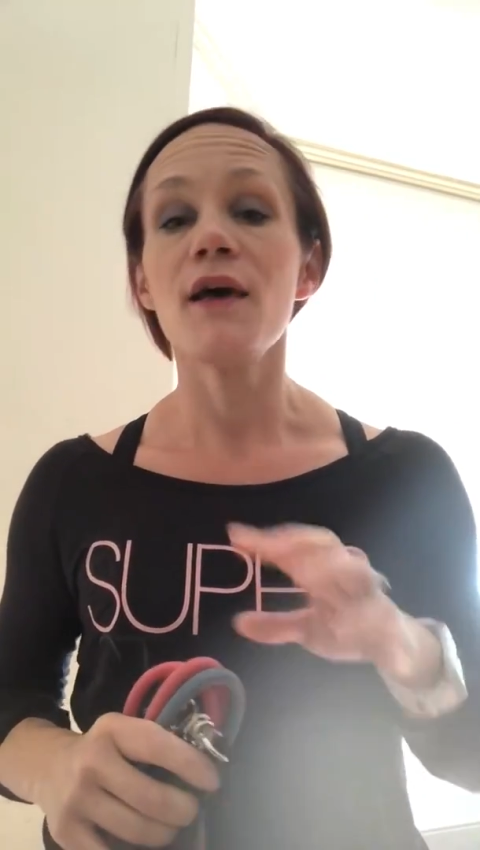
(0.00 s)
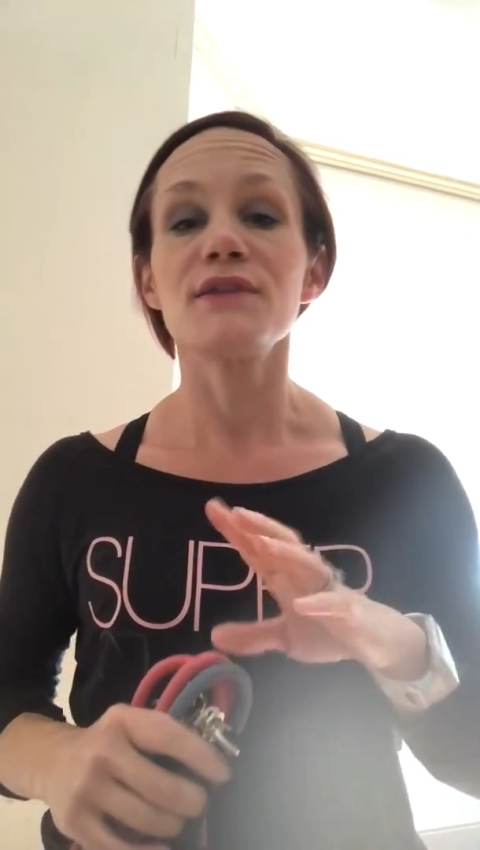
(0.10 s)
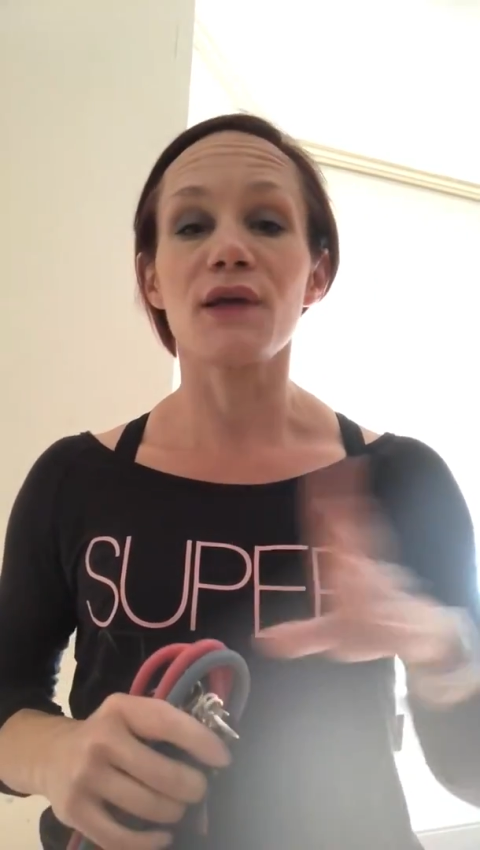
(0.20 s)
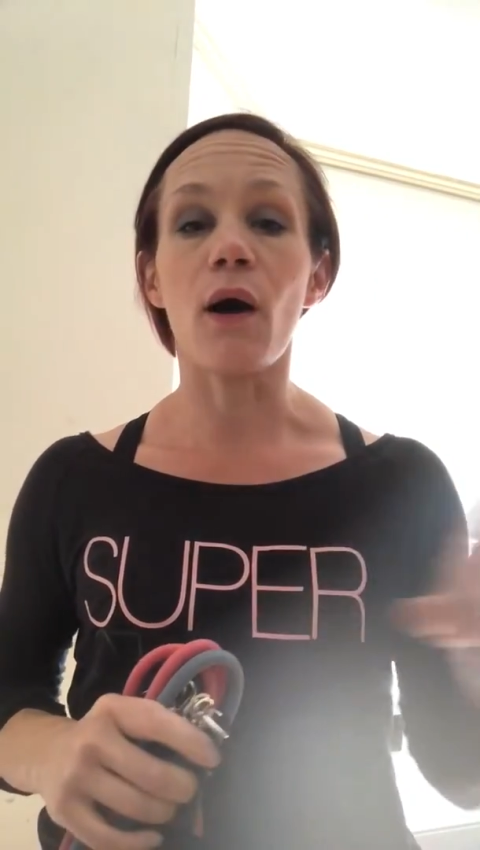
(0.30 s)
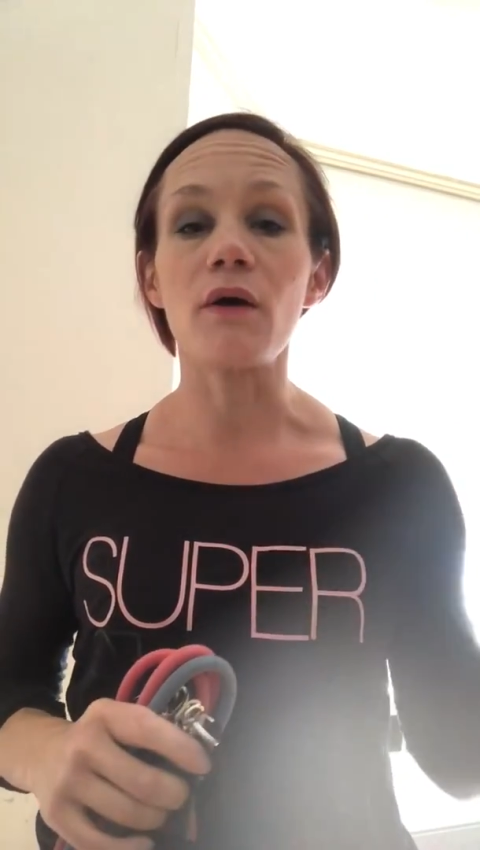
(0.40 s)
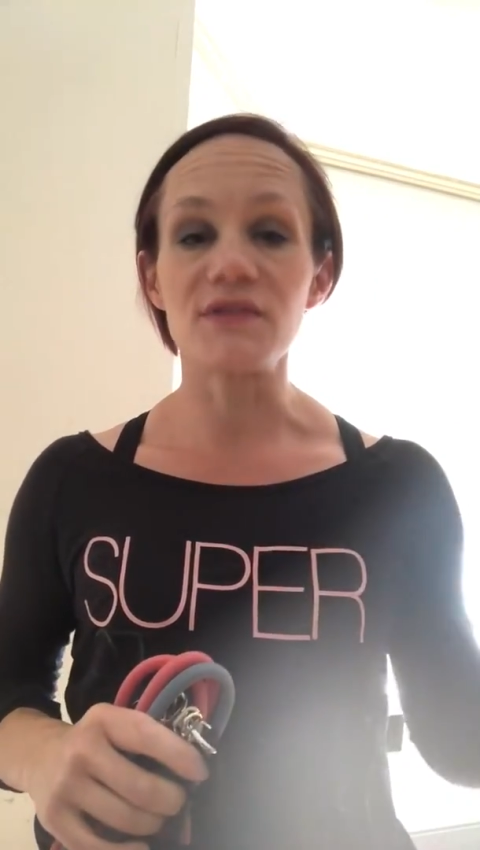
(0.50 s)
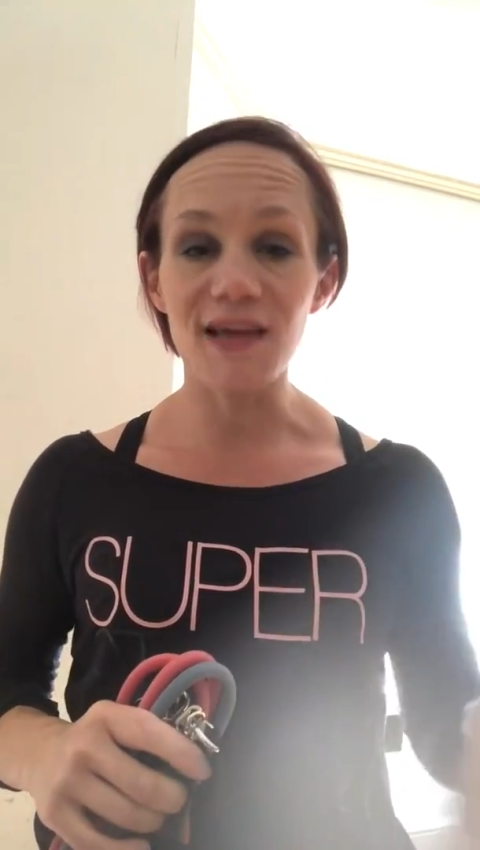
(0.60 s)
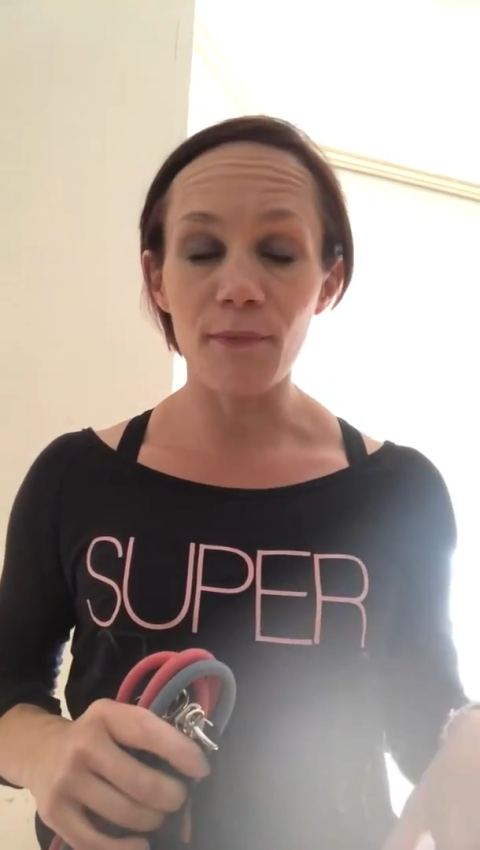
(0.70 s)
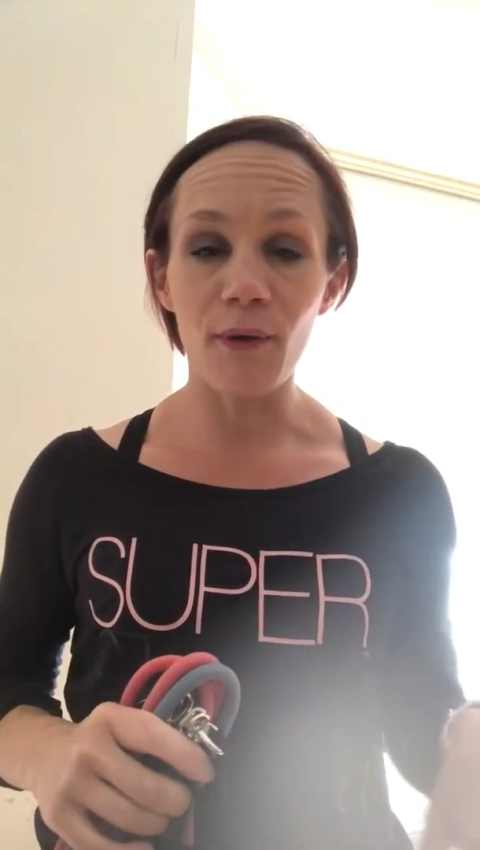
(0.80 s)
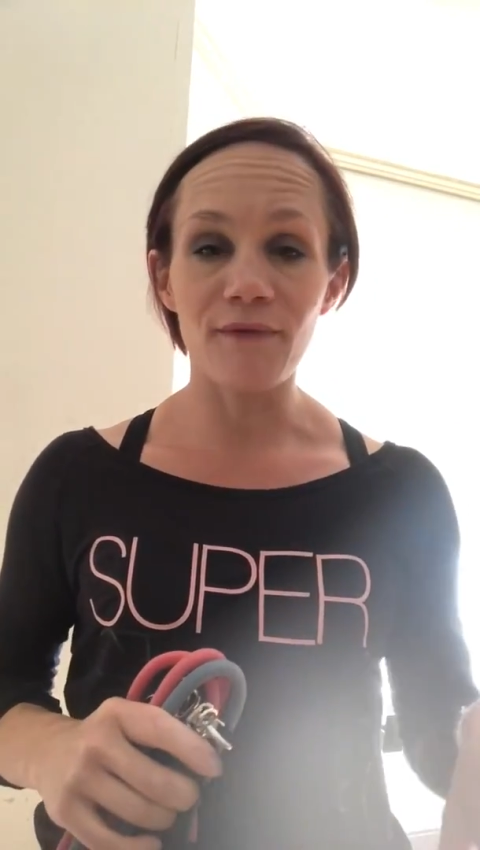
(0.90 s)
So I'll
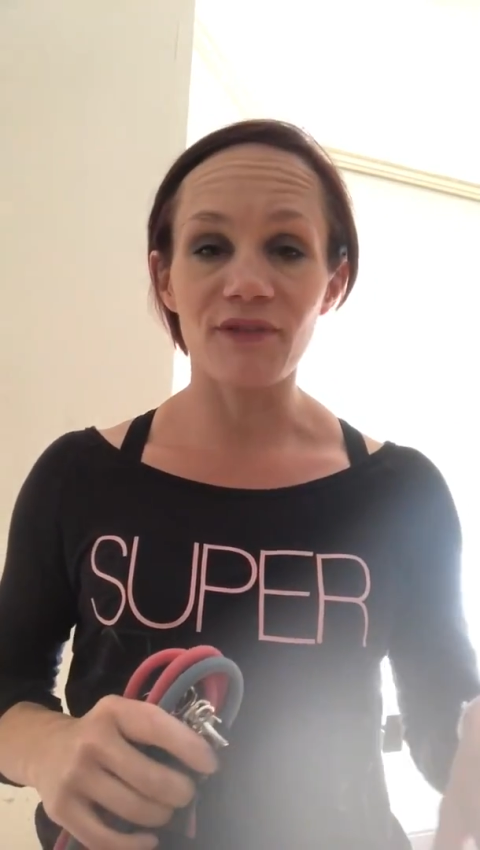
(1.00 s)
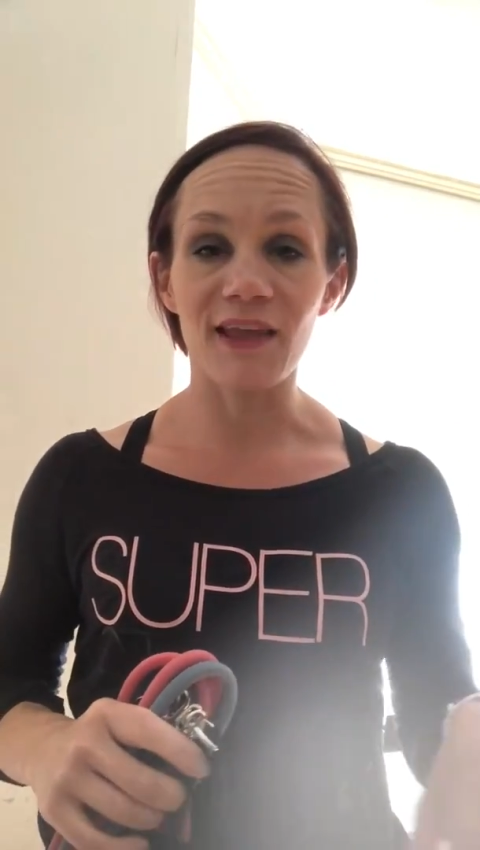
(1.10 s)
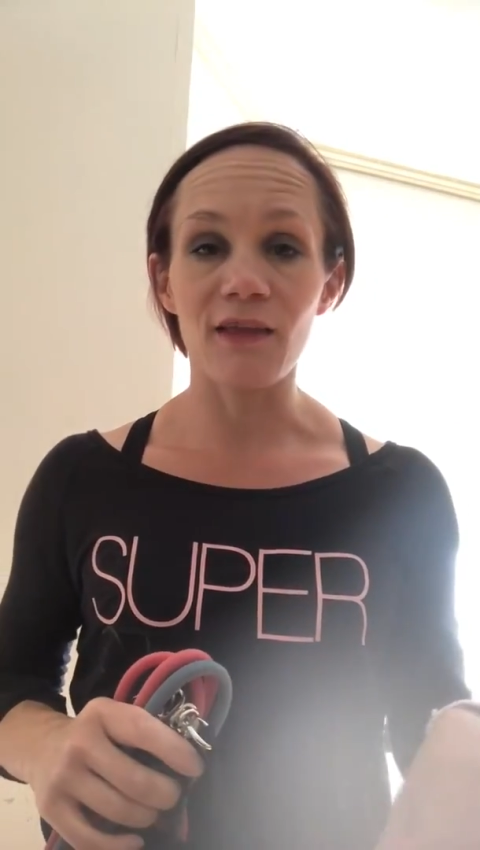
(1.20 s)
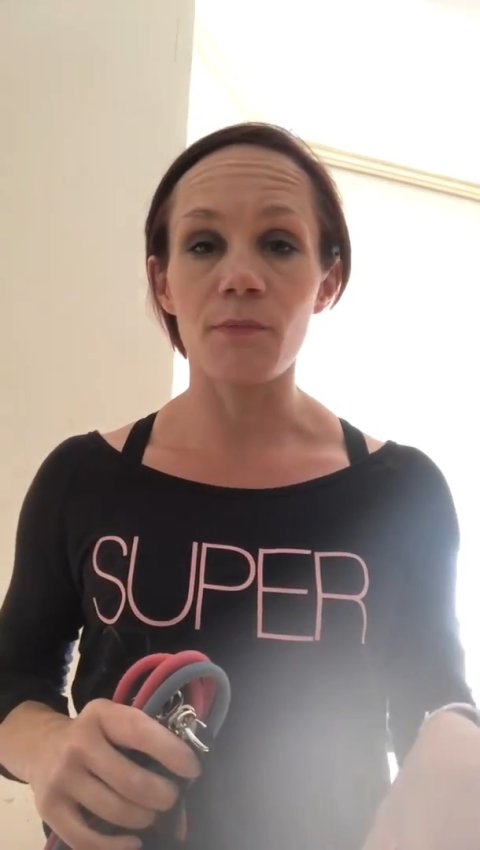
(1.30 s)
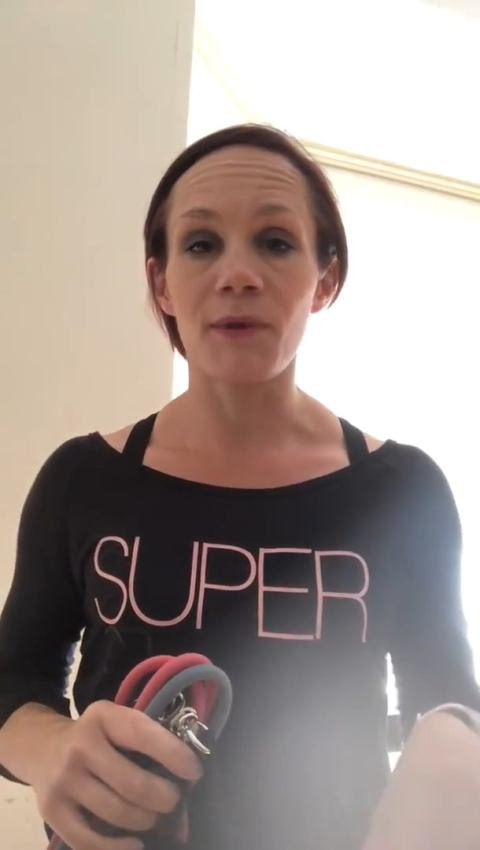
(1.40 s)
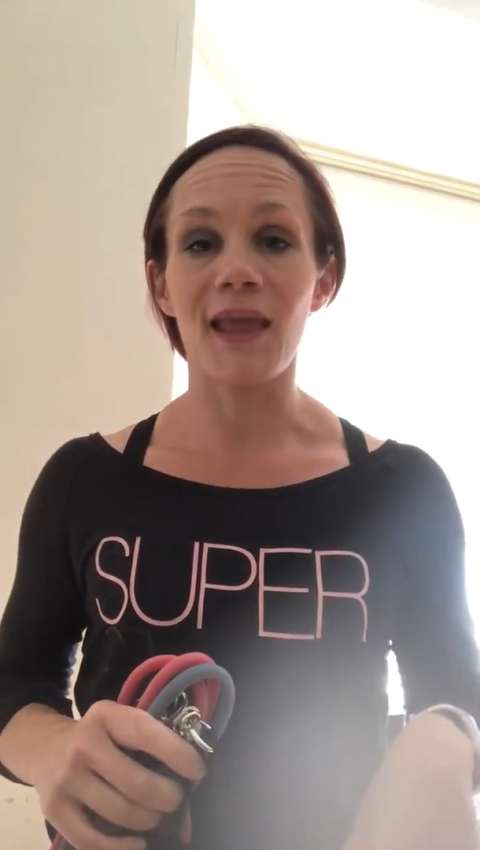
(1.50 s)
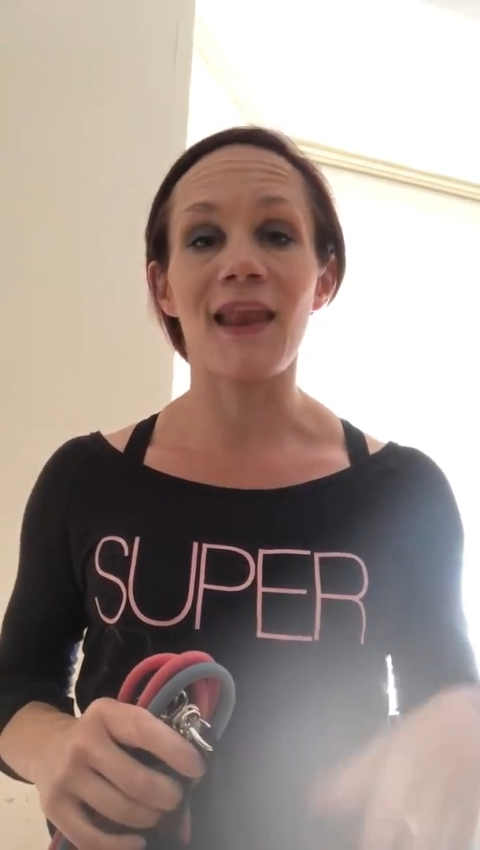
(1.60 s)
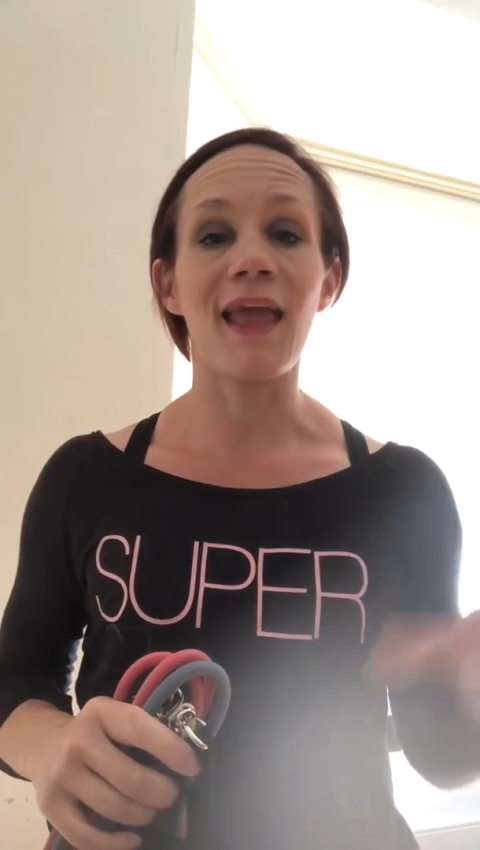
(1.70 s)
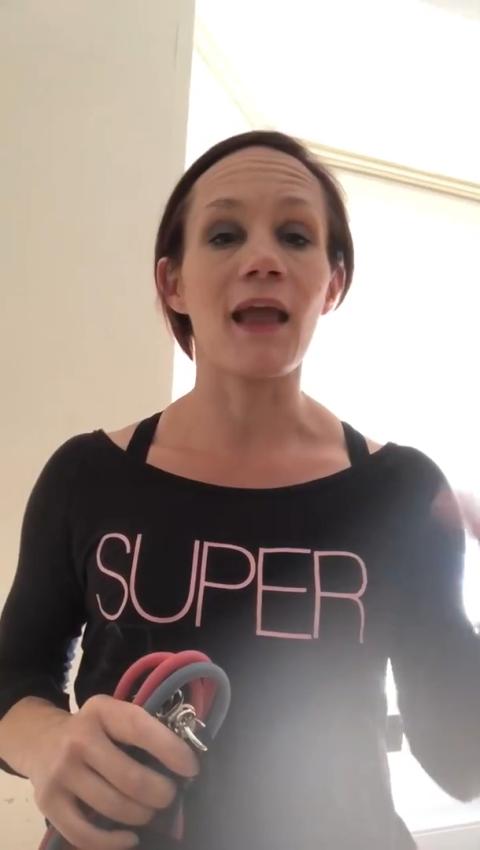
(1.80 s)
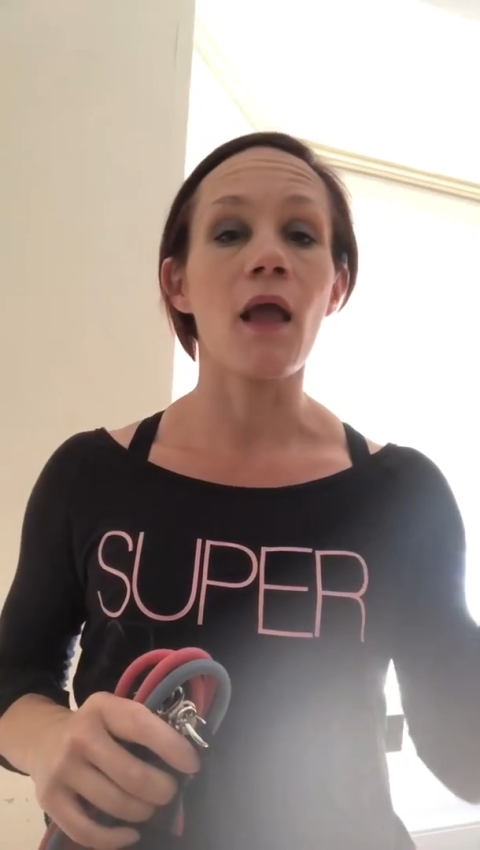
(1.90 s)
demo everything at the
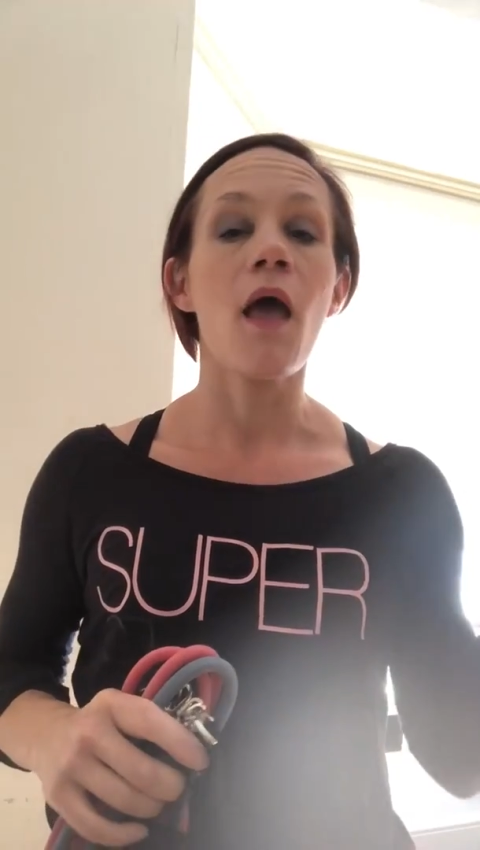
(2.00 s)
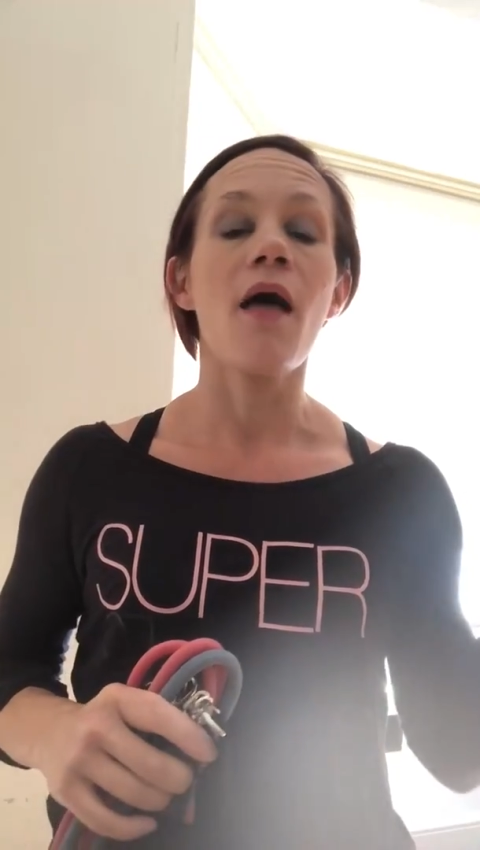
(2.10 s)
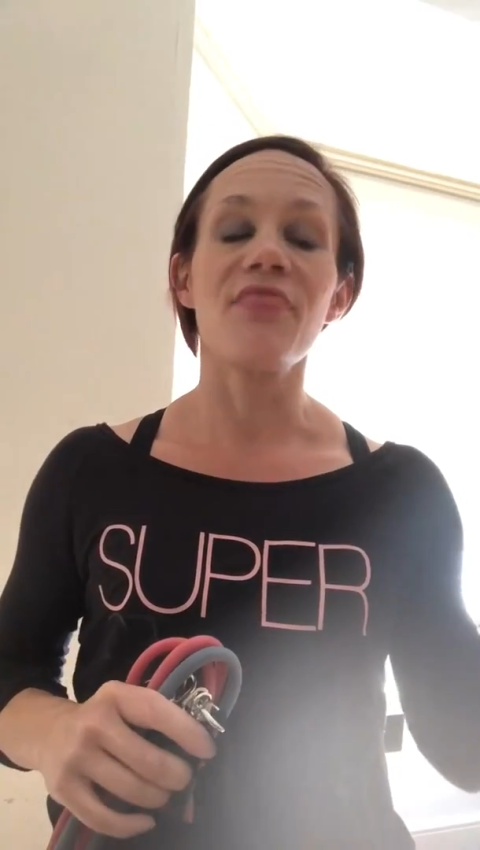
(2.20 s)
beginning,